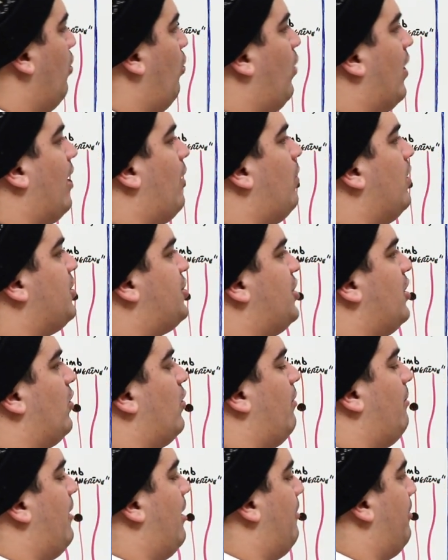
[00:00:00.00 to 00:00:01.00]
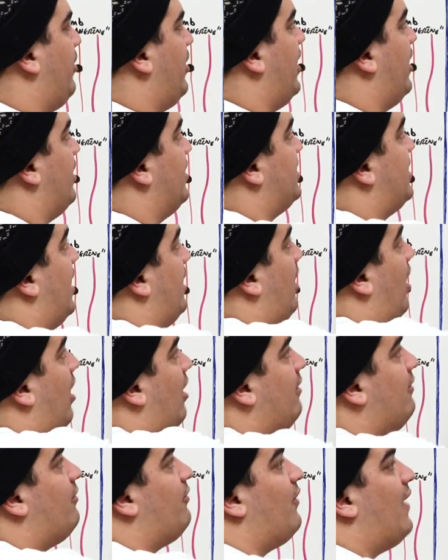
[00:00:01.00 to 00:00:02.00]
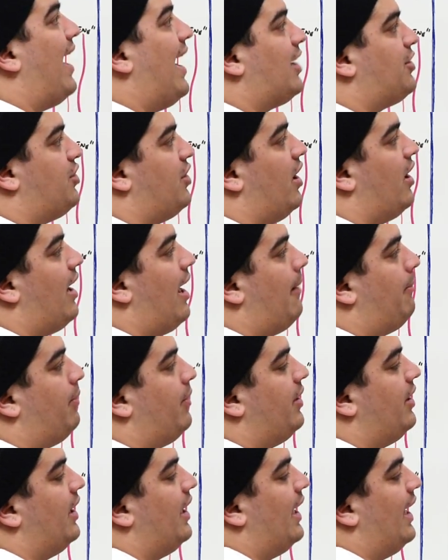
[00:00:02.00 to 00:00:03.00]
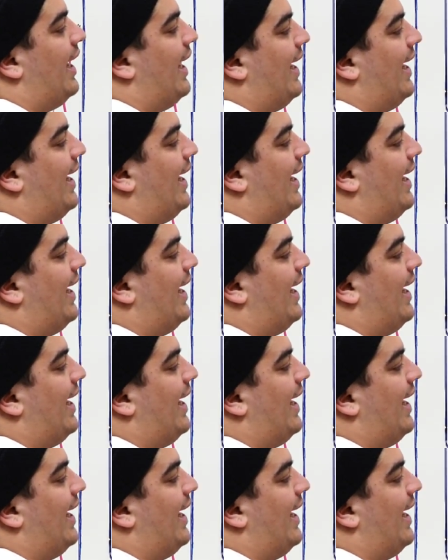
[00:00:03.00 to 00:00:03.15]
what I want you to remember here is that unfractionated heparin